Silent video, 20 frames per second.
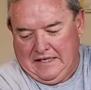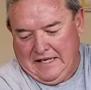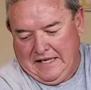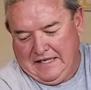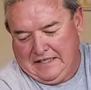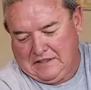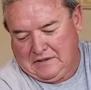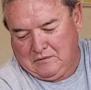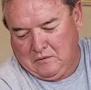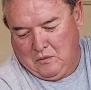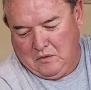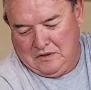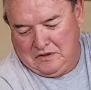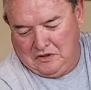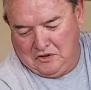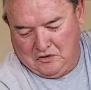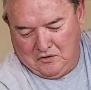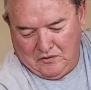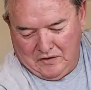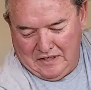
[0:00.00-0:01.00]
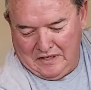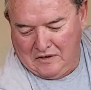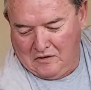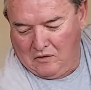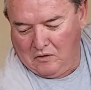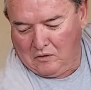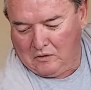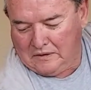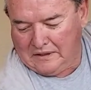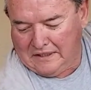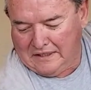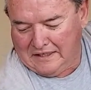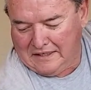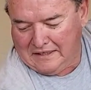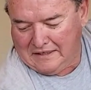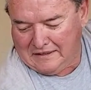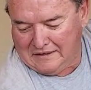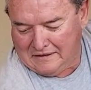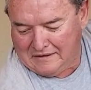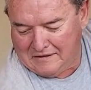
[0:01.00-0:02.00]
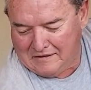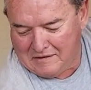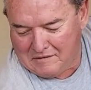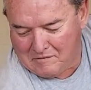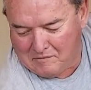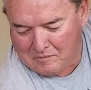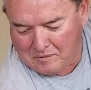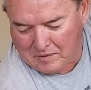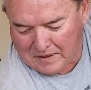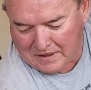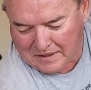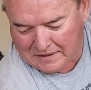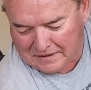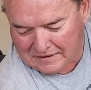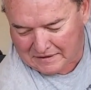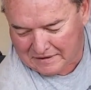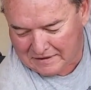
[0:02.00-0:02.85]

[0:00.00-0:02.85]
It's one string holding it, but